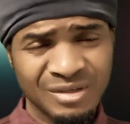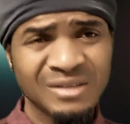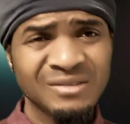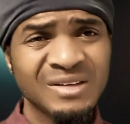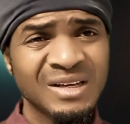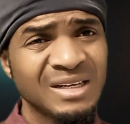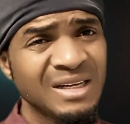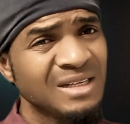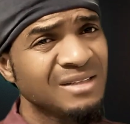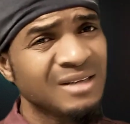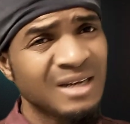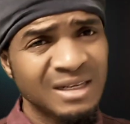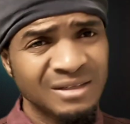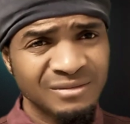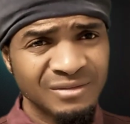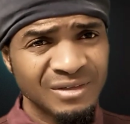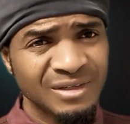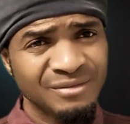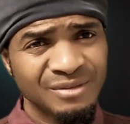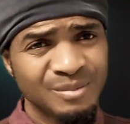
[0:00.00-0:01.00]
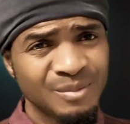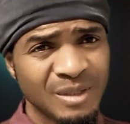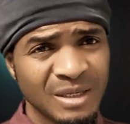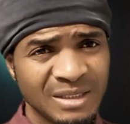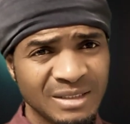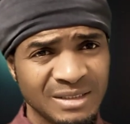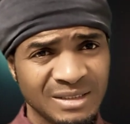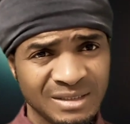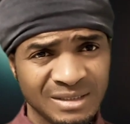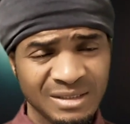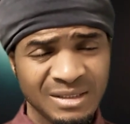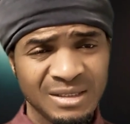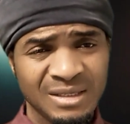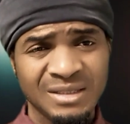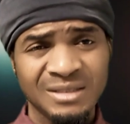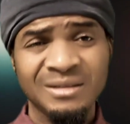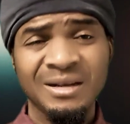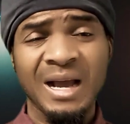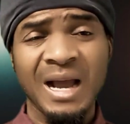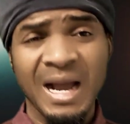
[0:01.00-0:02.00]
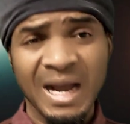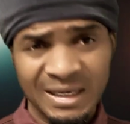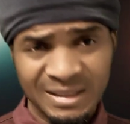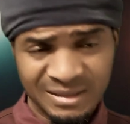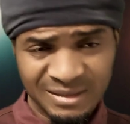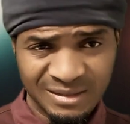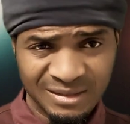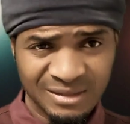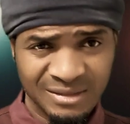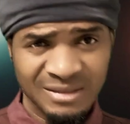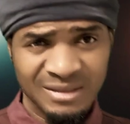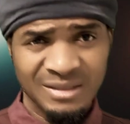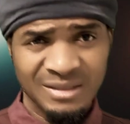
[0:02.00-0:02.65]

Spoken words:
Because Ghana is hard for everybody. It's hard.